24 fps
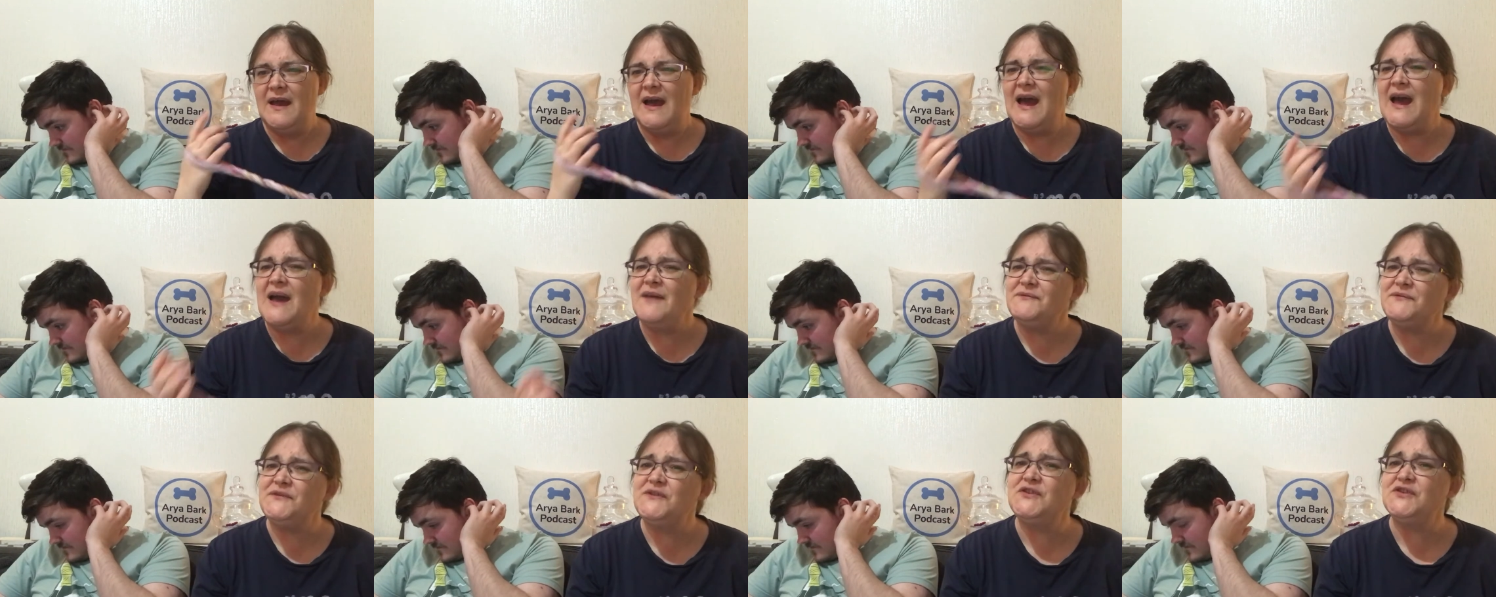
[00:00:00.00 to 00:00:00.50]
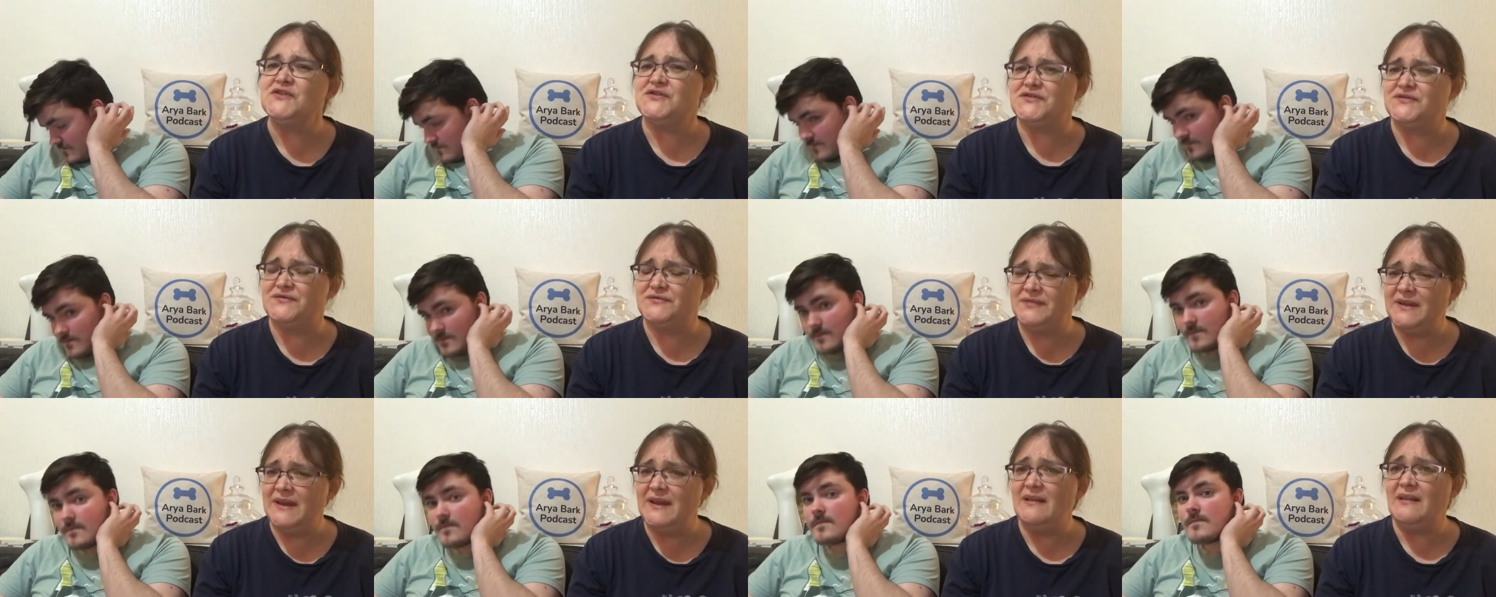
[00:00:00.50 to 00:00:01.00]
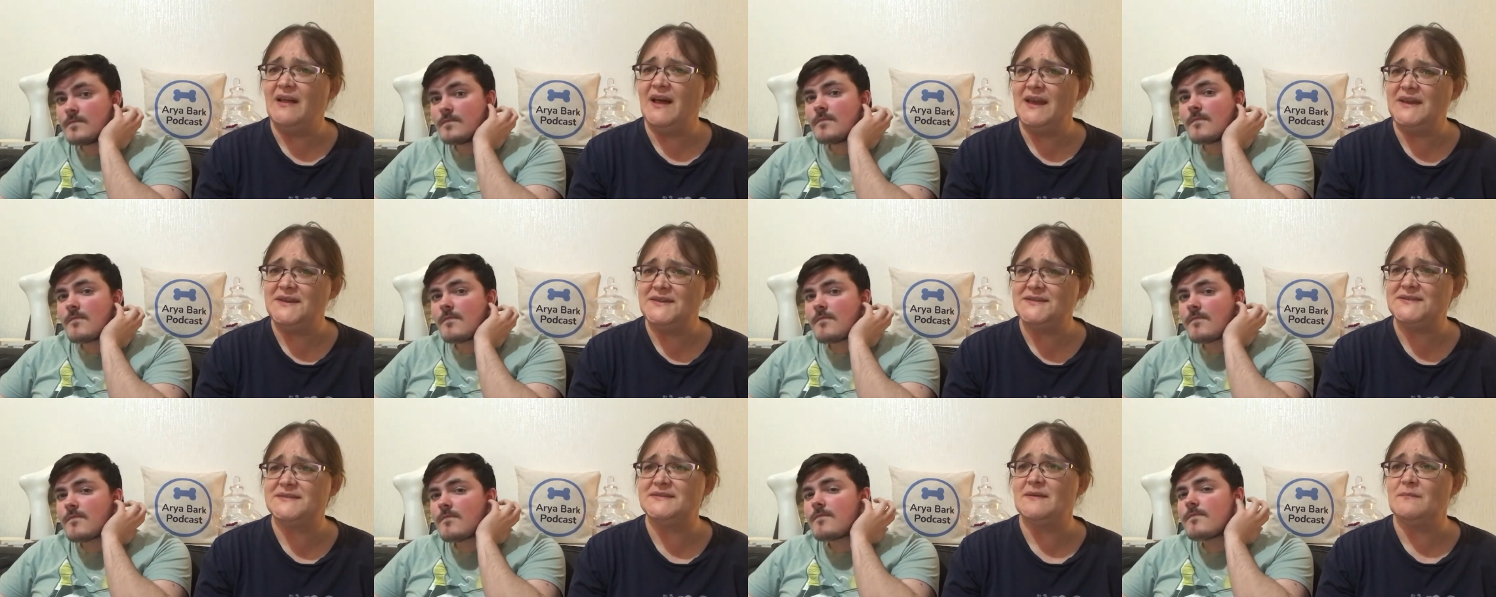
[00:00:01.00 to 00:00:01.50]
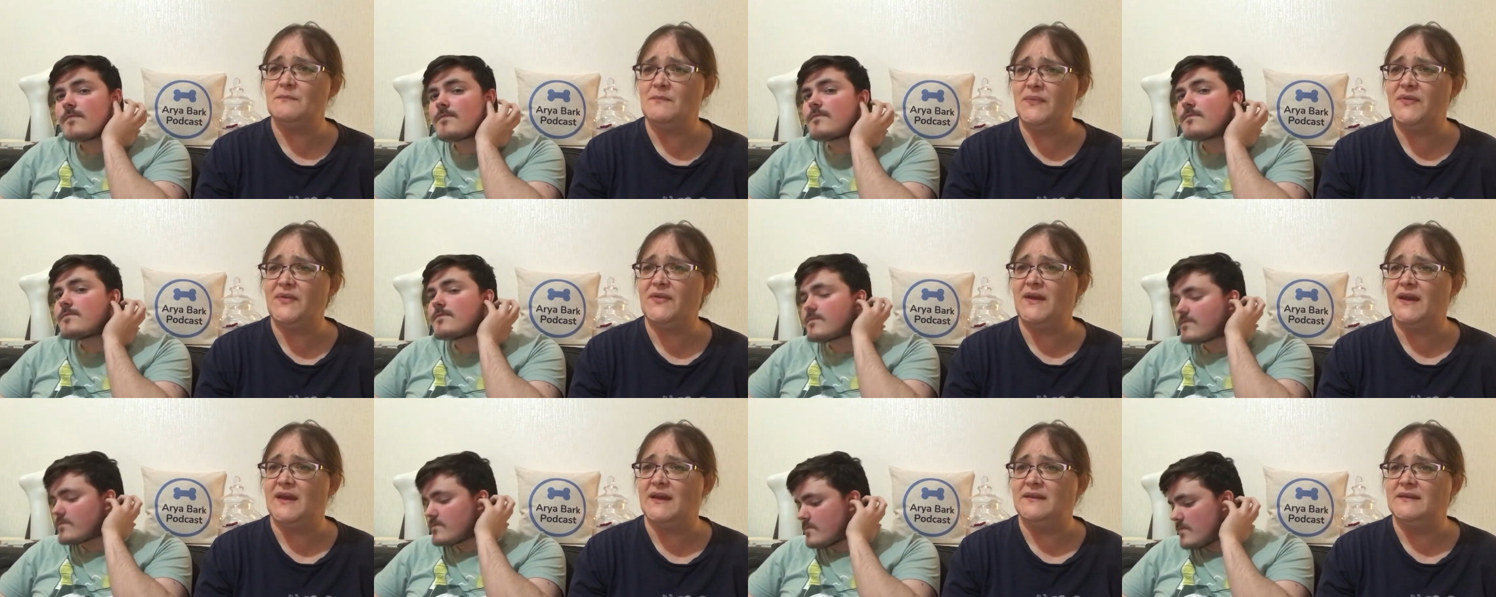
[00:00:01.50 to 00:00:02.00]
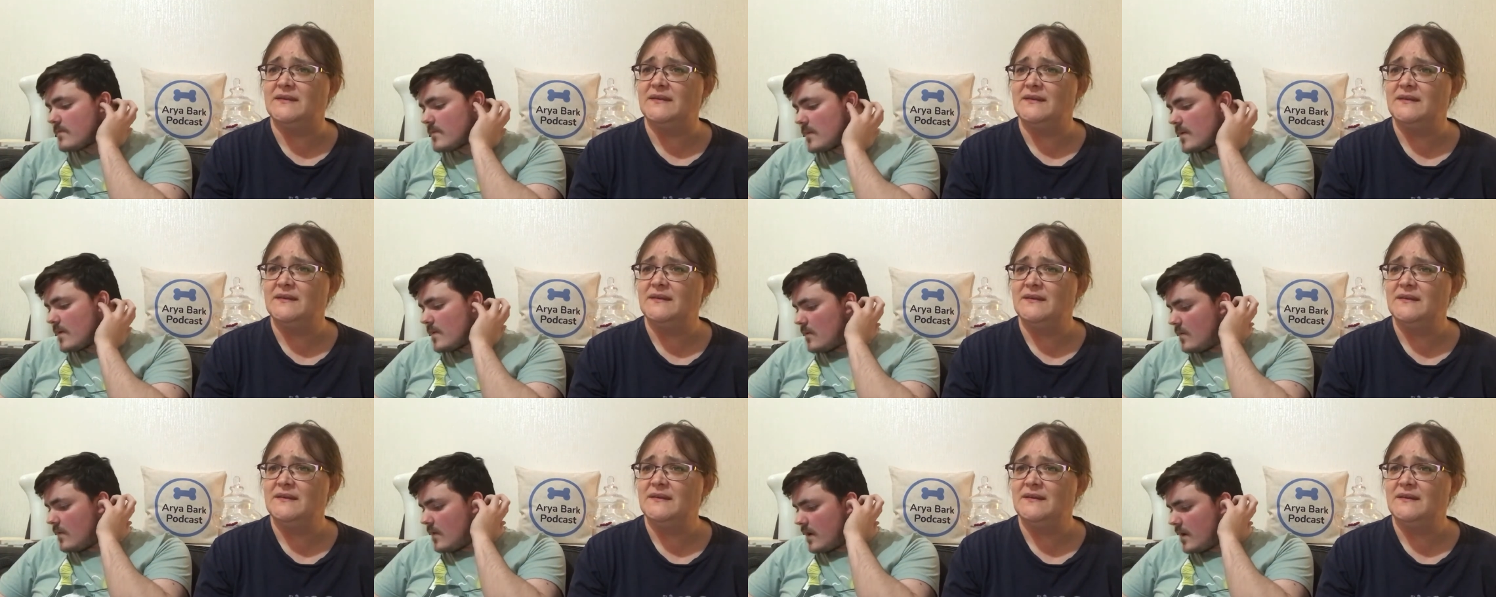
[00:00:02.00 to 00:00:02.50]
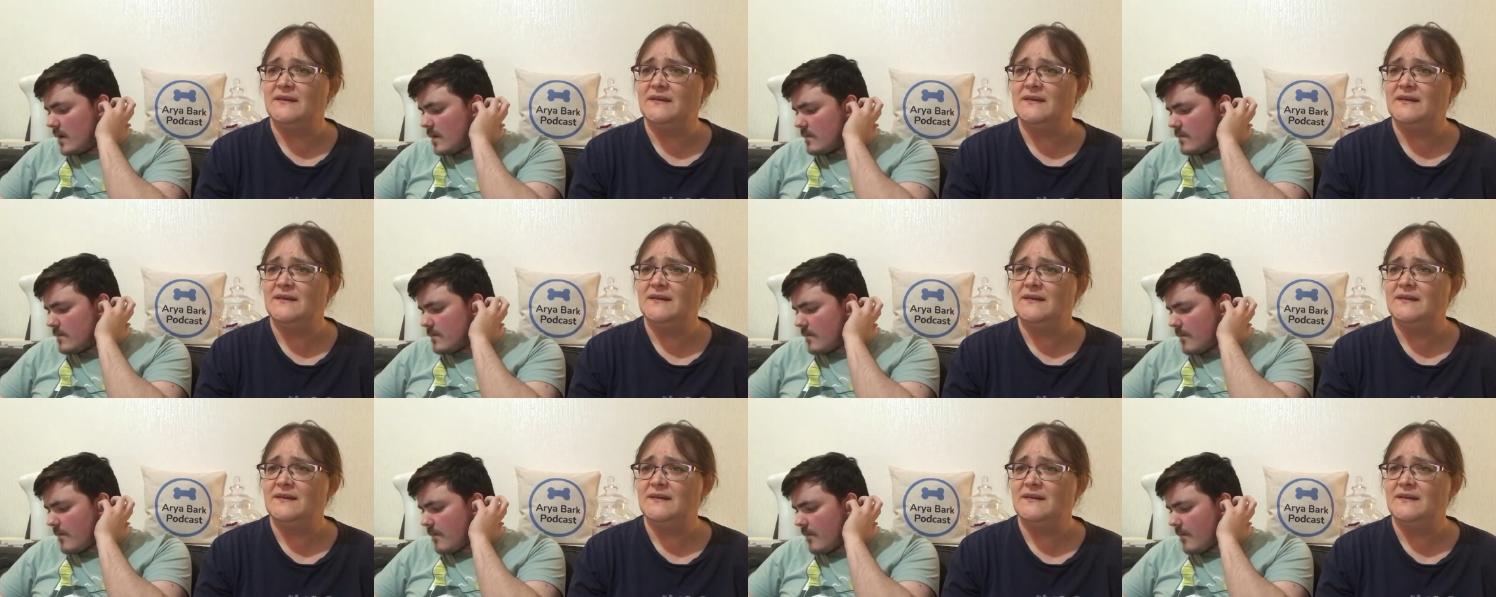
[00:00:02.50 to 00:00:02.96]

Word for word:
Speaker 1: I've just realised something. What?